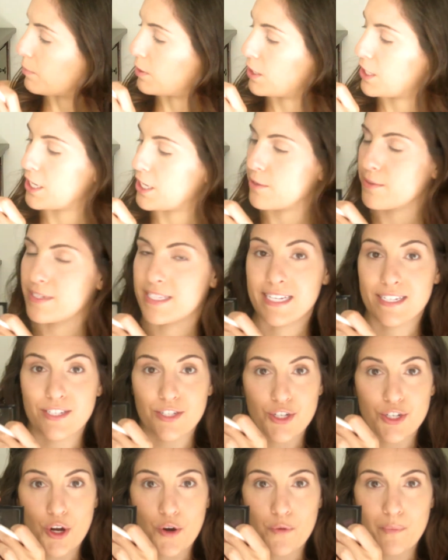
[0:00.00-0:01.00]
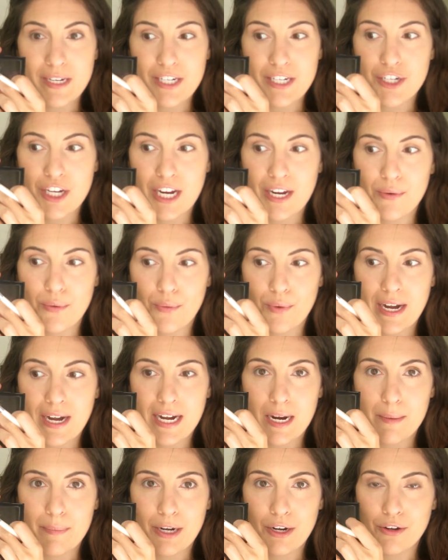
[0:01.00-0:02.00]
gonna use this taupey shade right
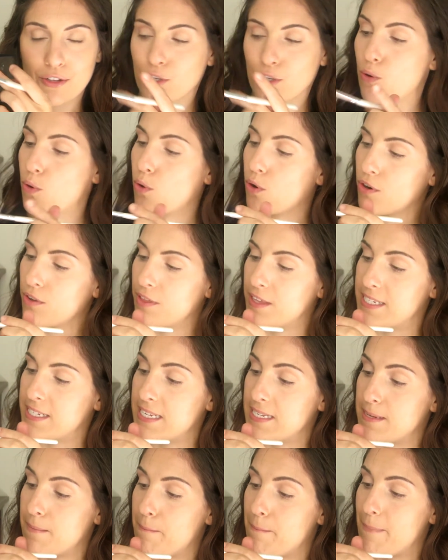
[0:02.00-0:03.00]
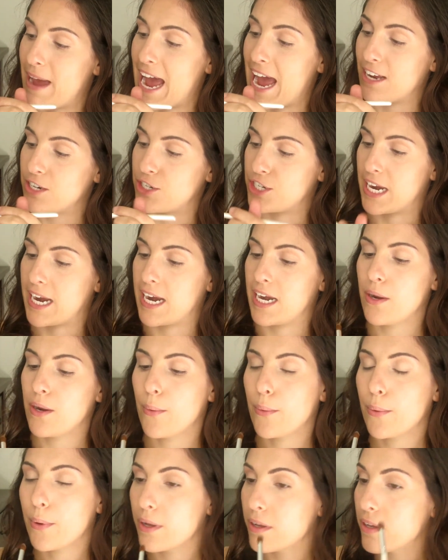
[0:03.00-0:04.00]
up here in the corner. This is a matte
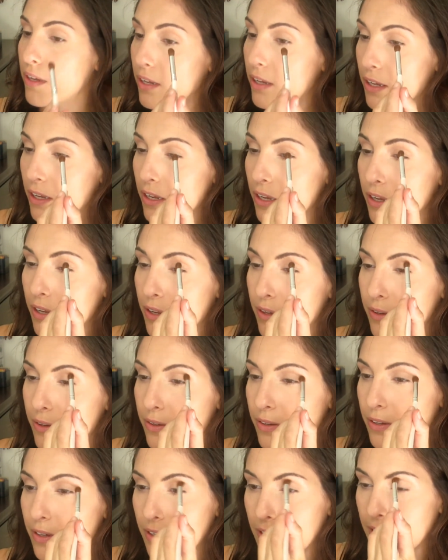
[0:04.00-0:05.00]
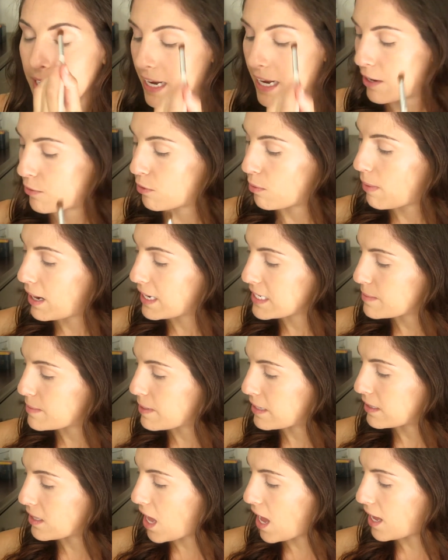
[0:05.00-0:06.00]
shade. It reminds me
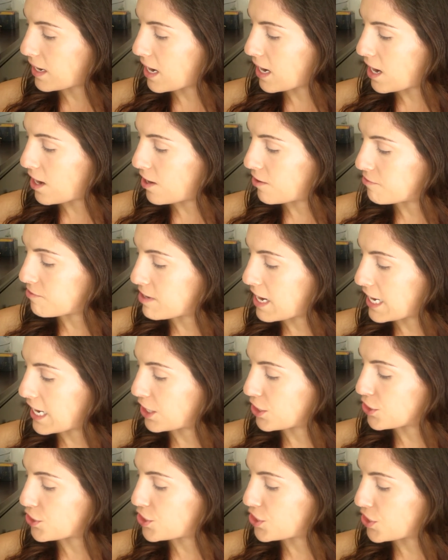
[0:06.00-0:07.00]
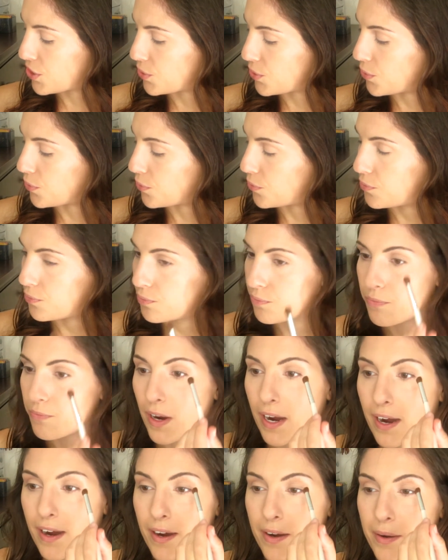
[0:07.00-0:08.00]
a lot of Naked 2,
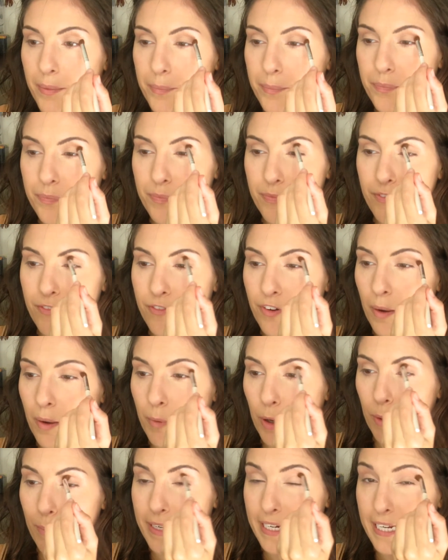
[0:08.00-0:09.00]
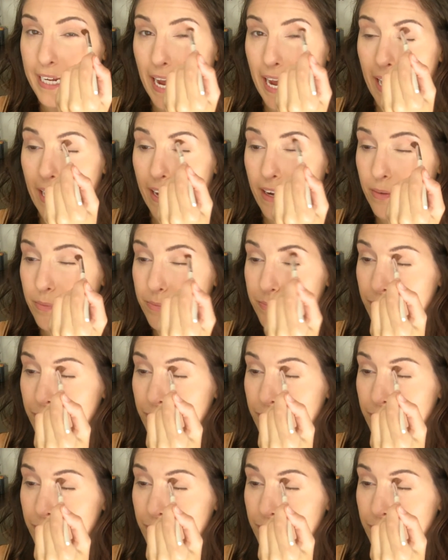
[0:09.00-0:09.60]
um, from Urban Decay.